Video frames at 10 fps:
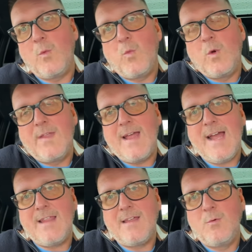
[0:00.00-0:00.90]
would they
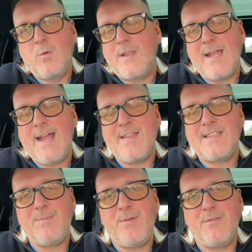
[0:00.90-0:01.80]
get the
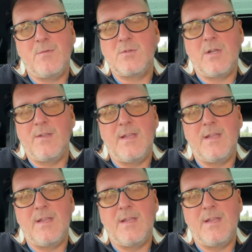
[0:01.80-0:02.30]
tip it was on